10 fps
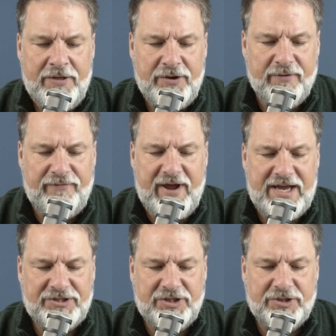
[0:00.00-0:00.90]
Your
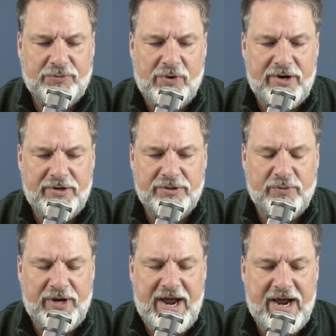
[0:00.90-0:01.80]
fastest runners
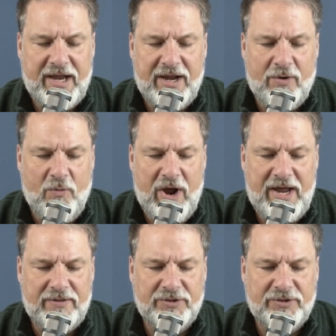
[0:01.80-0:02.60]
will not get away.